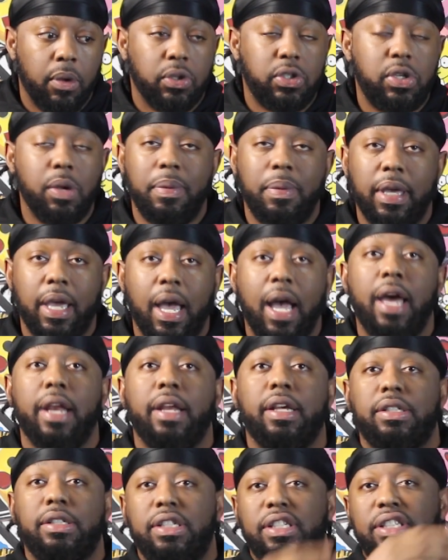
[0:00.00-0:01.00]
to be
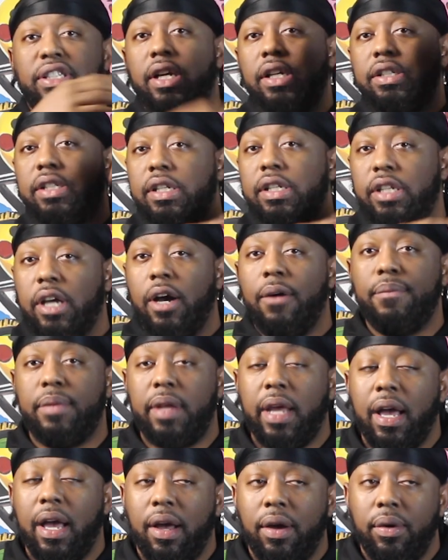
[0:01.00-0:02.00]
honest, does it dumb
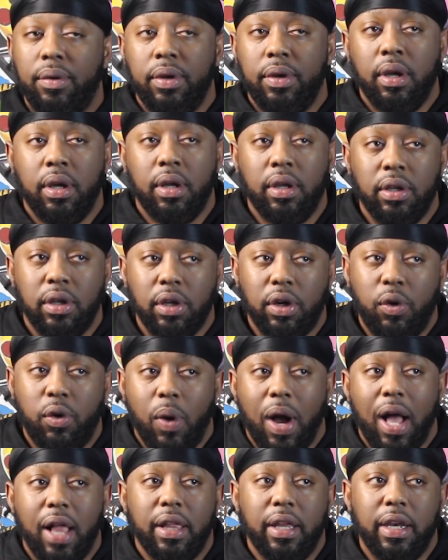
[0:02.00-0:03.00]
down the
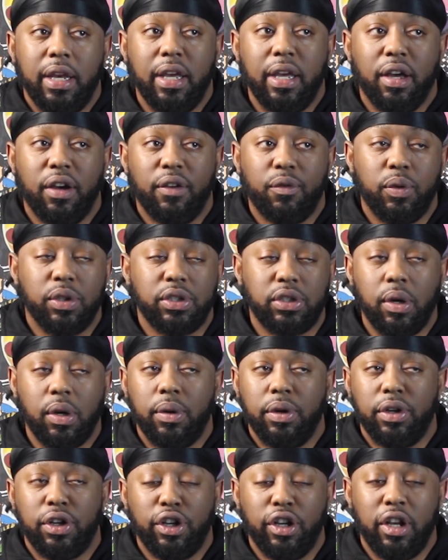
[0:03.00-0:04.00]
quality of what's
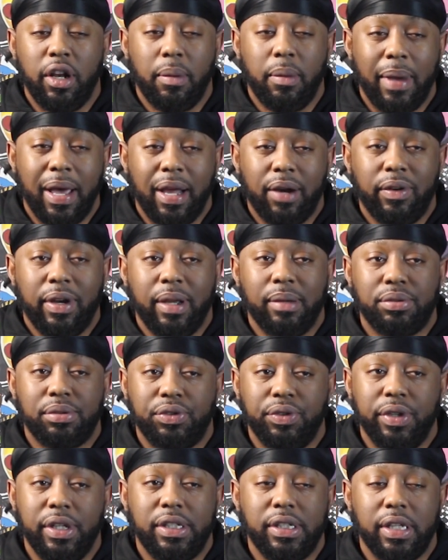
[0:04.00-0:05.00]
going on in the battle rap
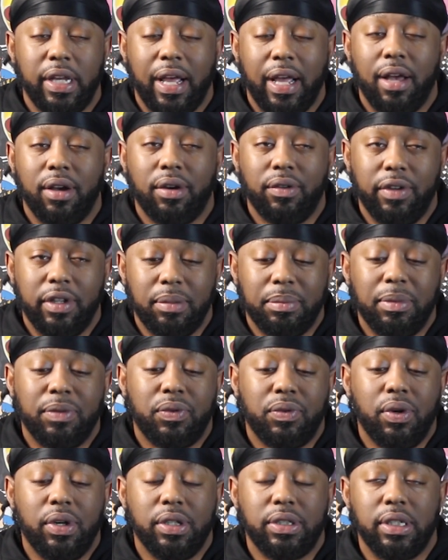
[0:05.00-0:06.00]
streets and the algorithm?
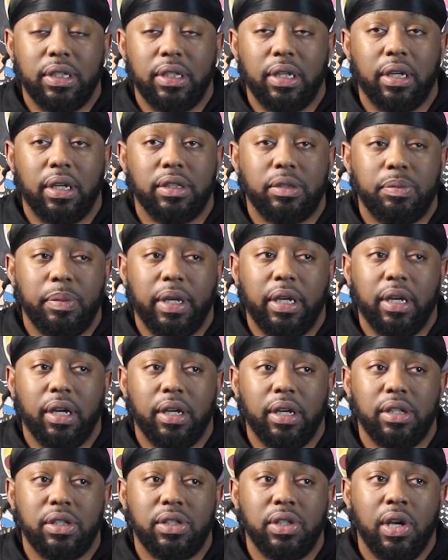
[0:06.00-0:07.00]
Of course it does,
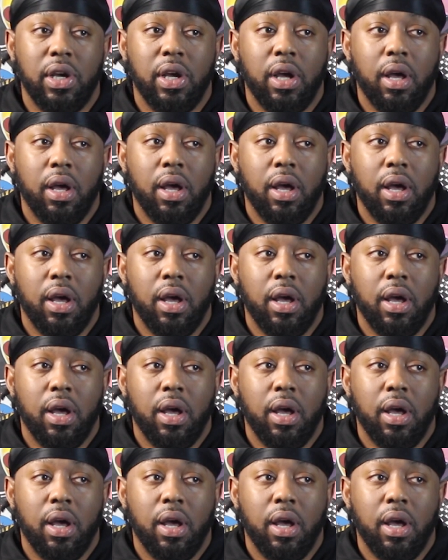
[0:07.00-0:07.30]
because